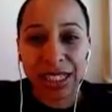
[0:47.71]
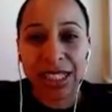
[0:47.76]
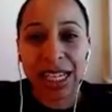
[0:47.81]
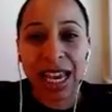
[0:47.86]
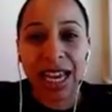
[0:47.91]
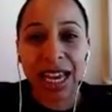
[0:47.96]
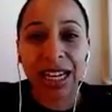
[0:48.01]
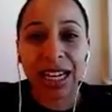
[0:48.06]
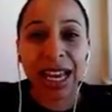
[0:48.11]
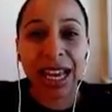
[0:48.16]

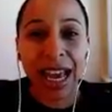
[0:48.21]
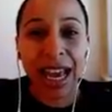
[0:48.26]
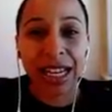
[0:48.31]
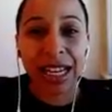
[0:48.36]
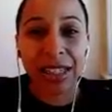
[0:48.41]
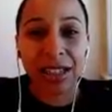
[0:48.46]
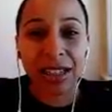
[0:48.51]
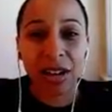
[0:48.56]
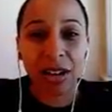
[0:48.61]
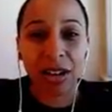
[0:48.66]
DeAnna
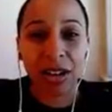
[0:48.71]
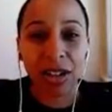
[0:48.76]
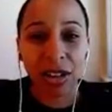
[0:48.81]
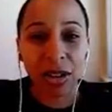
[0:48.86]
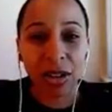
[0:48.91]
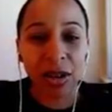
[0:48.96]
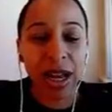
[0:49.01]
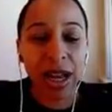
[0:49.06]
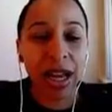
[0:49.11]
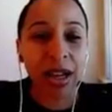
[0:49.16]
has
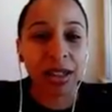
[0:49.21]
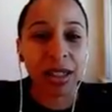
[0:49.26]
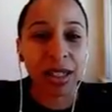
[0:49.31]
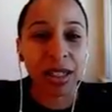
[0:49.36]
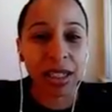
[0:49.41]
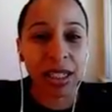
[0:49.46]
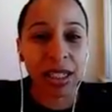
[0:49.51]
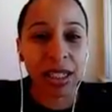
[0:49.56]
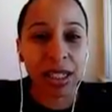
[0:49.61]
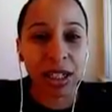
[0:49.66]
also held
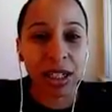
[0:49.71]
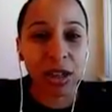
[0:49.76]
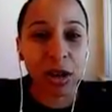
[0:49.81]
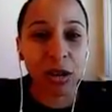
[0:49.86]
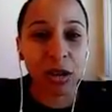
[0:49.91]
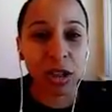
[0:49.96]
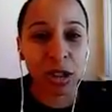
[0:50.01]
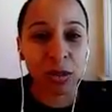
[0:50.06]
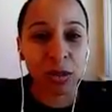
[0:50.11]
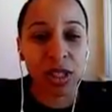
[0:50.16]
assistant
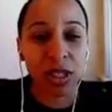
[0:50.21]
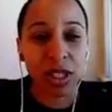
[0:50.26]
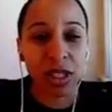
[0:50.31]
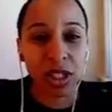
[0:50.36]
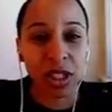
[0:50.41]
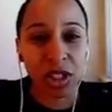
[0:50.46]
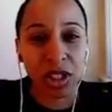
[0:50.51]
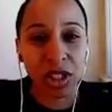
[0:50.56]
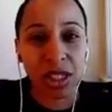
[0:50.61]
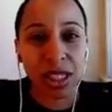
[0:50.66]
coaching
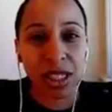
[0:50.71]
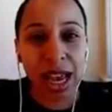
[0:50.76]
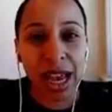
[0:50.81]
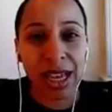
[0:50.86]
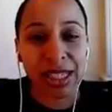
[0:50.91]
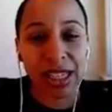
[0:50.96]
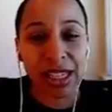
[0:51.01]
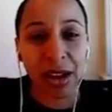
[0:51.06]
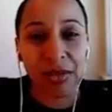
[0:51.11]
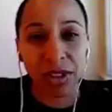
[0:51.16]
positions
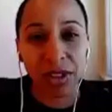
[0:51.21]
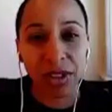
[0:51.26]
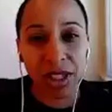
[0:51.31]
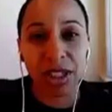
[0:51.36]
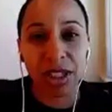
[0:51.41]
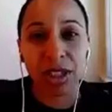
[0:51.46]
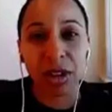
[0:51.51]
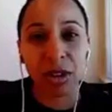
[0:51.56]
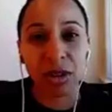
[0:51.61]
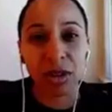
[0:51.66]
at San
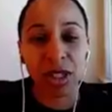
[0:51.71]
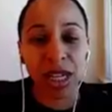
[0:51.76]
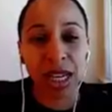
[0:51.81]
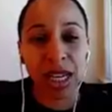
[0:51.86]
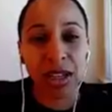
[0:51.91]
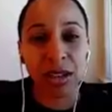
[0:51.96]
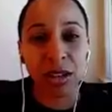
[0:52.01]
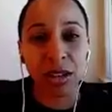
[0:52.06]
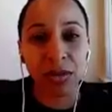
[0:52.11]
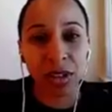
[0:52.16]
Francisco
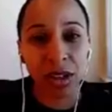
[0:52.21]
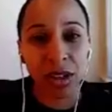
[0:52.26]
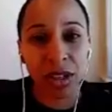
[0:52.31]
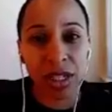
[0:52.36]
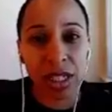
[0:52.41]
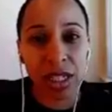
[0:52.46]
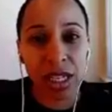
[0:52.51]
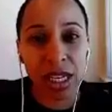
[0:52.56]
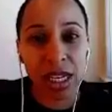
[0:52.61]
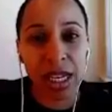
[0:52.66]
State
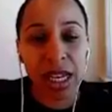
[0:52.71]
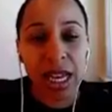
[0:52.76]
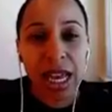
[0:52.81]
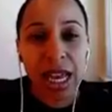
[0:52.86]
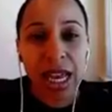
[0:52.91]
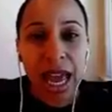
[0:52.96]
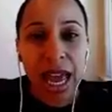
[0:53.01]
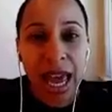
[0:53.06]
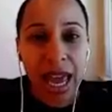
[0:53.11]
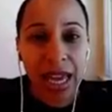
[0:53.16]
University
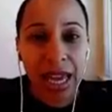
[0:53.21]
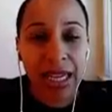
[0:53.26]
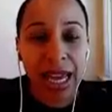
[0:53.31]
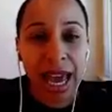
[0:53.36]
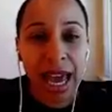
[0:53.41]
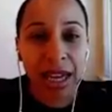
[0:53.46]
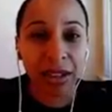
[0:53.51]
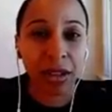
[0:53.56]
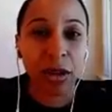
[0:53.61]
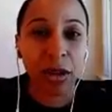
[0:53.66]
and
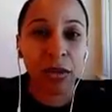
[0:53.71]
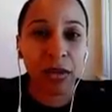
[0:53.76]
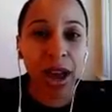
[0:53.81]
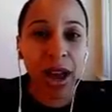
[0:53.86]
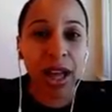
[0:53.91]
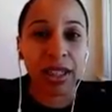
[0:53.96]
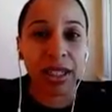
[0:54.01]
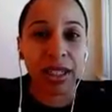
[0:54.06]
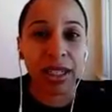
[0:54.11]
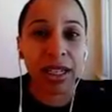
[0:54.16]
Antelope
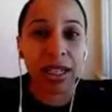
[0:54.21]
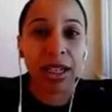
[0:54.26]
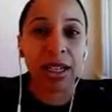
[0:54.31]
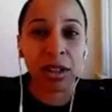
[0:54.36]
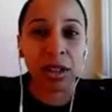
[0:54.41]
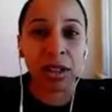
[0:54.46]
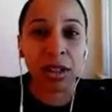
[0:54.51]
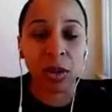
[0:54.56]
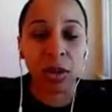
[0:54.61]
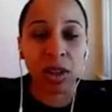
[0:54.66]

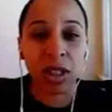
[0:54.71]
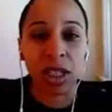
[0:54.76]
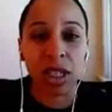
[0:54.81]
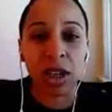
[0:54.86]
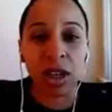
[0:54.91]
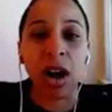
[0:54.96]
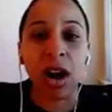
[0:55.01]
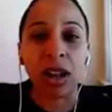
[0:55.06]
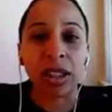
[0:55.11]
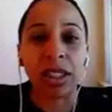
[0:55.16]
Valley Community
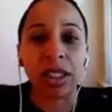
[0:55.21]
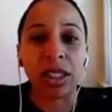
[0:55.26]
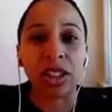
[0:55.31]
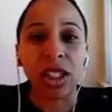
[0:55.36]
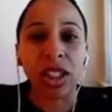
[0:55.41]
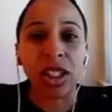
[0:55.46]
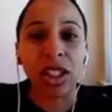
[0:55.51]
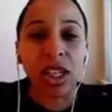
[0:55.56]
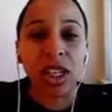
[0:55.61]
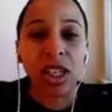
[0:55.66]

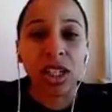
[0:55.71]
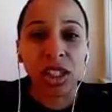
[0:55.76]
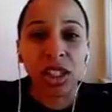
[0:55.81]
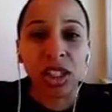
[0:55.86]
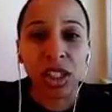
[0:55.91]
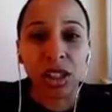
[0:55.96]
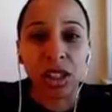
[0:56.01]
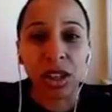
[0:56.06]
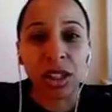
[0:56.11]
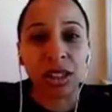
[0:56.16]
College.
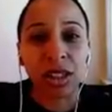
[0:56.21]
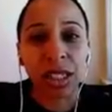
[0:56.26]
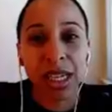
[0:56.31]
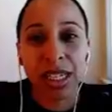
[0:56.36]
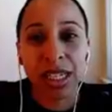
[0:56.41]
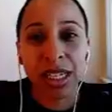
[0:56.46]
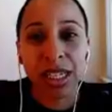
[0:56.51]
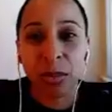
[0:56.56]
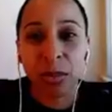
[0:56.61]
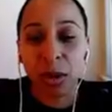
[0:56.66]
She currently
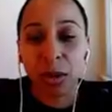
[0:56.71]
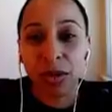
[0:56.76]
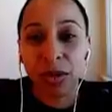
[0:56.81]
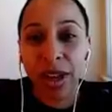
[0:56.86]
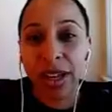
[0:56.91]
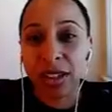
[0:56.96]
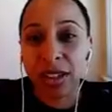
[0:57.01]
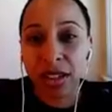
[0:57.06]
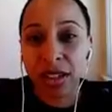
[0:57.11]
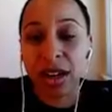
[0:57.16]
is a
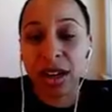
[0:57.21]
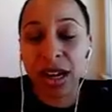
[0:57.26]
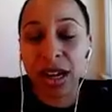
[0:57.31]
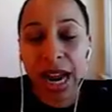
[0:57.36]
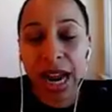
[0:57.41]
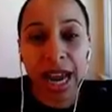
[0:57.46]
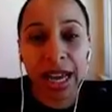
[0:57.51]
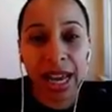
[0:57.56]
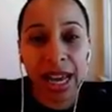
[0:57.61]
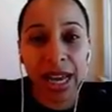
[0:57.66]
professor
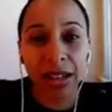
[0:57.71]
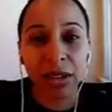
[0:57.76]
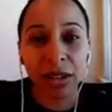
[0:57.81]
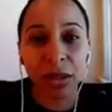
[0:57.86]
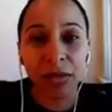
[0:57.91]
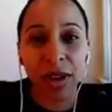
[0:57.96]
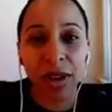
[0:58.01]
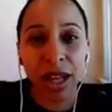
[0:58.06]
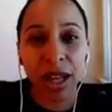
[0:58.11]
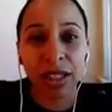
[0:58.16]
at
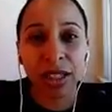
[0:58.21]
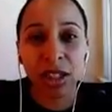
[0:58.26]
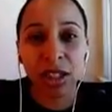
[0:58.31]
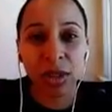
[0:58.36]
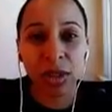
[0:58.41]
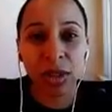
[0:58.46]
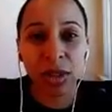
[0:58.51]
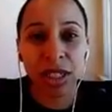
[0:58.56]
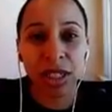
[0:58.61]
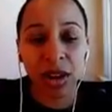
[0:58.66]
Antelope Valley
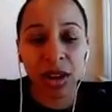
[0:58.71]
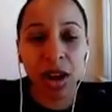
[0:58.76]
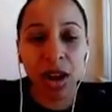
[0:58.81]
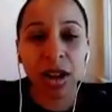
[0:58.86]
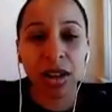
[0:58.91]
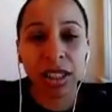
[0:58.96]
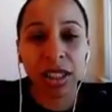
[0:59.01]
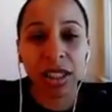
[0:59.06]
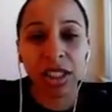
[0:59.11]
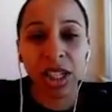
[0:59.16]
Community
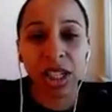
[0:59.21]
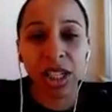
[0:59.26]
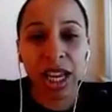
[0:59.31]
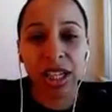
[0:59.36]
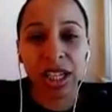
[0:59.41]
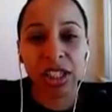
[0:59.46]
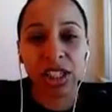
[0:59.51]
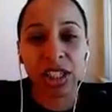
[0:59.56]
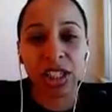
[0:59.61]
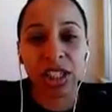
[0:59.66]
College,
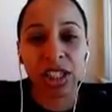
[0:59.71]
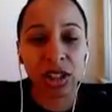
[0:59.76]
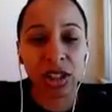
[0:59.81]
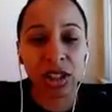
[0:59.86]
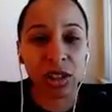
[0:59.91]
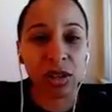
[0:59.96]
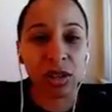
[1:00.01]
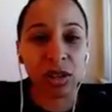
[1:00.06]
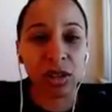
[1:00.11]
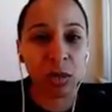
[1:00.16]
and she
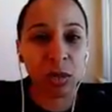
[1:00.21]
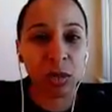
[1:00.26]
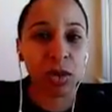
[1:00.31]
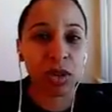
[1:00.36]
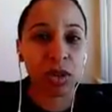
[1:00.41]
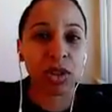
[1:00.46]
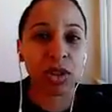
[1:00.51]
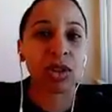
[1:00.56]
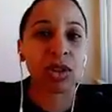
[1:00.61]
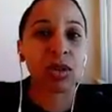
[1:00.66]
continues to
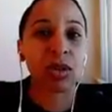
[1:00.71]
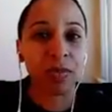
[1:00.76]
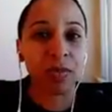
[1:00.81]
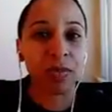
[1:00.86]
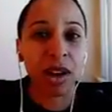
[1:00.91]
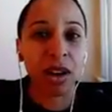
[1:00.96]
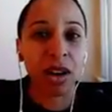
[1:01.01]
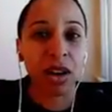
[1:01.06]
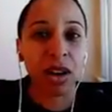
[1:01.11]
pursue her